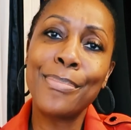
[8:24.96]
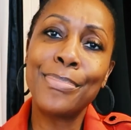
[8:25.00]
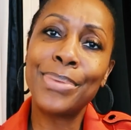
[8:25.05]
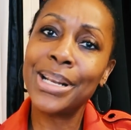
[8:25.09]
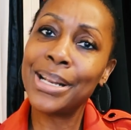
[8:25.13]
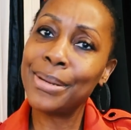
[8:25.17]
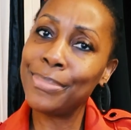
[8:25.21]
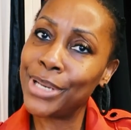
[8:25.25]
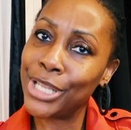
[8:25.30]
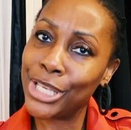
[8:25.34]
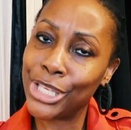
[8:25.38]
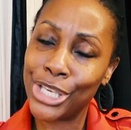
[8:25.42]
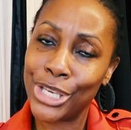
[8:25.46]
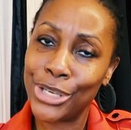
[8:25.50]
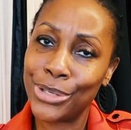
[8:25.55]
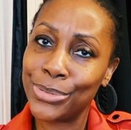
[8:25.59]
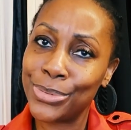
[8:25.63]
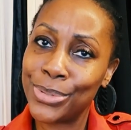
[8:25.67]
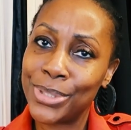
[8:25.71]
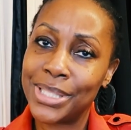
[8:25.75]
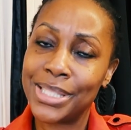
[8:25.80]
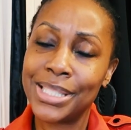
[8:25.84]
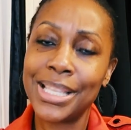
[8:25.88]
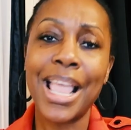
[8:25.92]
Put them to
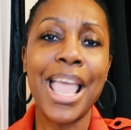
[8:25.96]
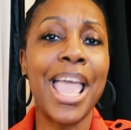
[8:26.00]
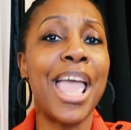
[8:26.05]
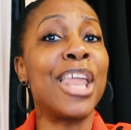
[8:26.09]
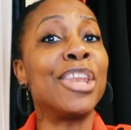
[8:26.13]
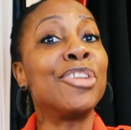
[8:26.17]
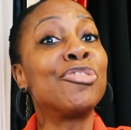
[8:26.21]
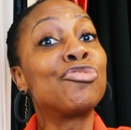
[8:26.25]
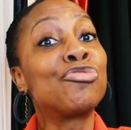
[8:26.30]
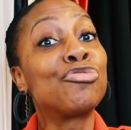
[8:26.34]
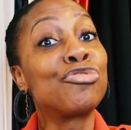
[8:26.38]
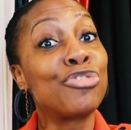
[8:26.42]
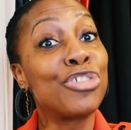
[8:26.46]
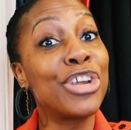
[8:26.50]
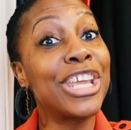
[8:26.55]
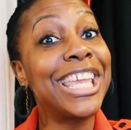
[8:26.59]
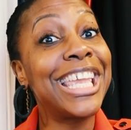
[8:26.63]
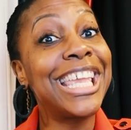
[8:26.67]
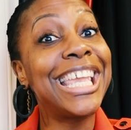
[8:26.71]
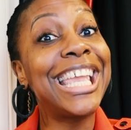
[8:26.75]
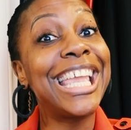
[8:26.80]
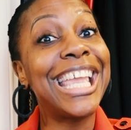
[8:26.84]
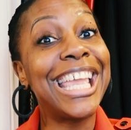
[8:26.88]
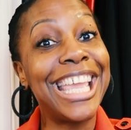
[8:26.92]
use and
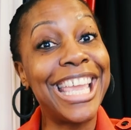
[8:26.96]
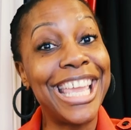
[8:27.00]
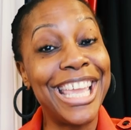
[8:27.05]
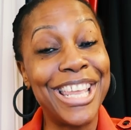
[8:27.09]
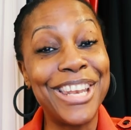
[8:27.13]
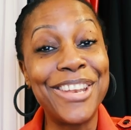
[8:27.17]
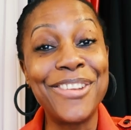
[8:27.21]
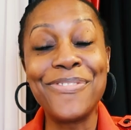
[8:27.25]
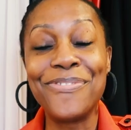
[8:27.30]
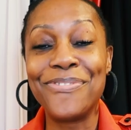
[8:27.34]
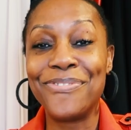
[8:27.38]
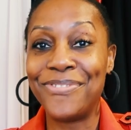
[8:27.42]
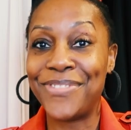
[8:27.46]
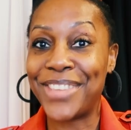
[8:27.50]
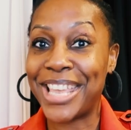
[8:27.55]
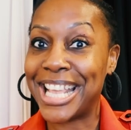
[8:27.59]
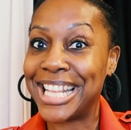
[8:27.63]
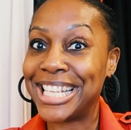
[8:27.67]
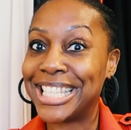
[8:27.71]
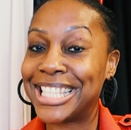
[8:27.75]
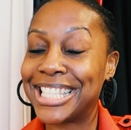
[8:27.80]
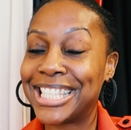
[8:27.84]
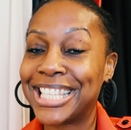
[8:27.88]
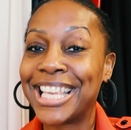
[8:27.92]

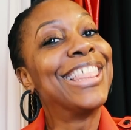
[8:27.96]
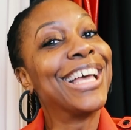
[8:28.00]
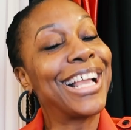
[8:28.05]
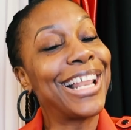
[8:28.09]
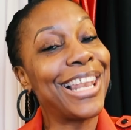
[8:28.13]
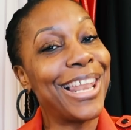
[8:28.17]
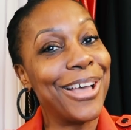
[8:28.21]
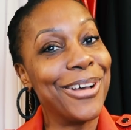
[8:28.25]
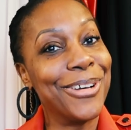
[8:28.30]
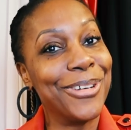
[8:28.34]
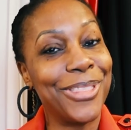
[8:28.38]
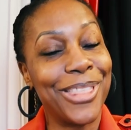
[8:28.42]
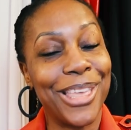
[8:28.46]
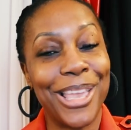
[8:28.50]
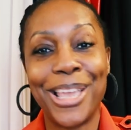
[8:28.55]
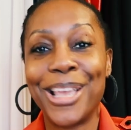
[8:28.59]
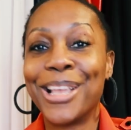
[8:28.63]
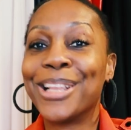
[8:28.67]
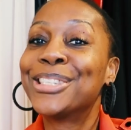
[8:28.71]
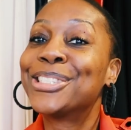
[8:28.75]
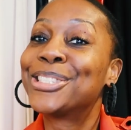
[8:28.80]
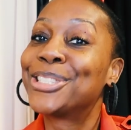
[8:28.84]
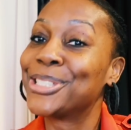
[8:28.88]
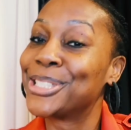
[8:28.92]
reinvent the
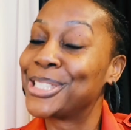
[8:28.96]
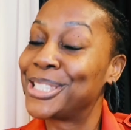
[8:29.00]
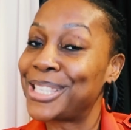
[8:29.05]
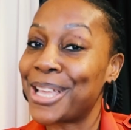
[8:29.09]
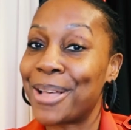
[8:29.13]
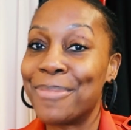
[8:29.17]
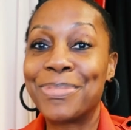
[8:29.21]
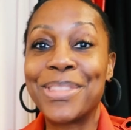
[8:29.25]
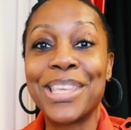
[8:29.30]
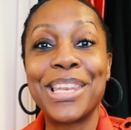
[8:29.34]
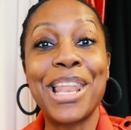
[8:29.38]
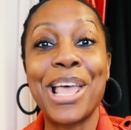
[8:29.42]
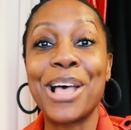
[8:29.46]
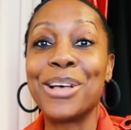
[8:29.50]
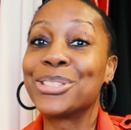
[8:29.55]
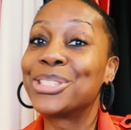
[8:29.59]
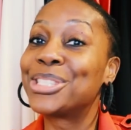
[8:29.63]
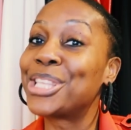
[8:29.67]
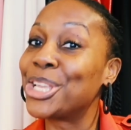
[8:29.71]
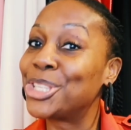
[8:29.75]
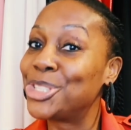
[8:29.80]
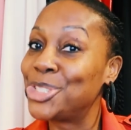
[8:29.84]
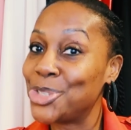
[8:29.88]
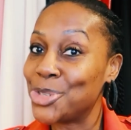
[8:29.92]
clothing to something else
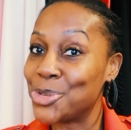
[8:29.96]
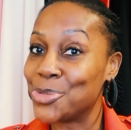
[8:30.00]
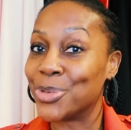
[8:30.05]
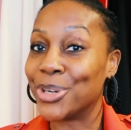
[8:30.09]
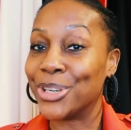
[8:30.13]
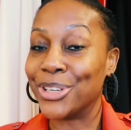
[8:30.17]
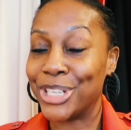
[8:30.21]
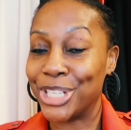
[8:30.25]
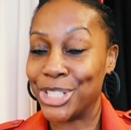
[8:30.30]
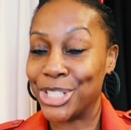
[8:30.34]
that you will